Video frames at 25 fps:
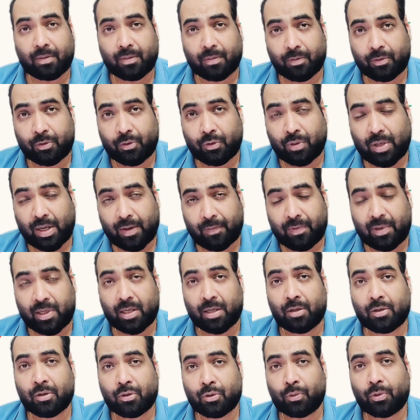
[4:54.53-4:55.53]
you have
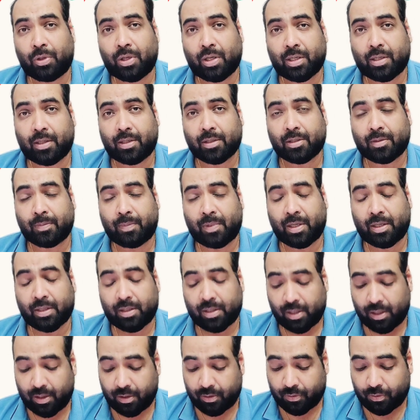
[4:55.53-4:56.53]
done to your
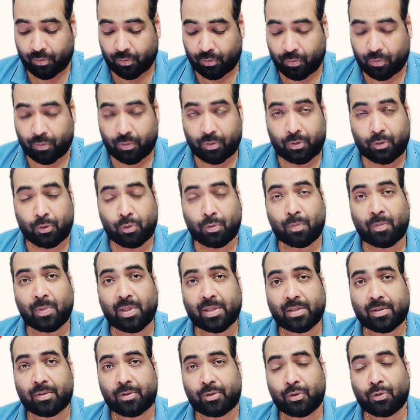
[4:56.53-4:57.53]
customer, so you
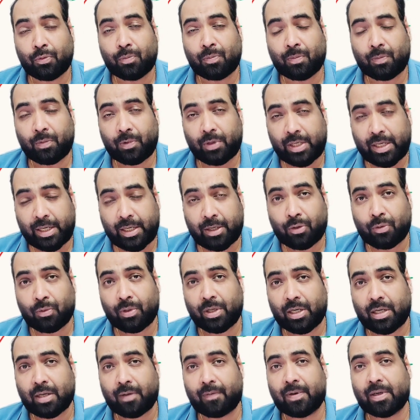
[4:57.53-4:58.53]
need to
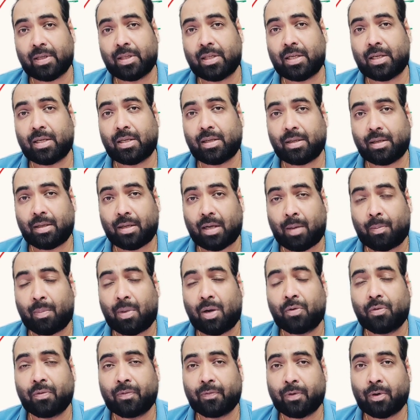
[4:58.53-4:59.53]
recover the
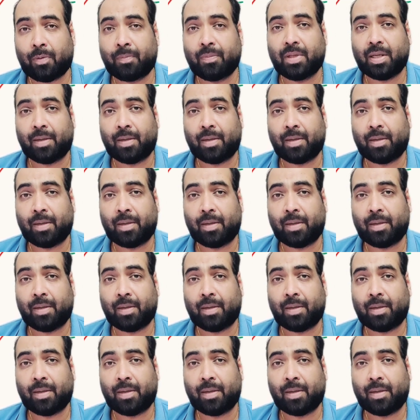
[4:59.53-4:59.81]
amount from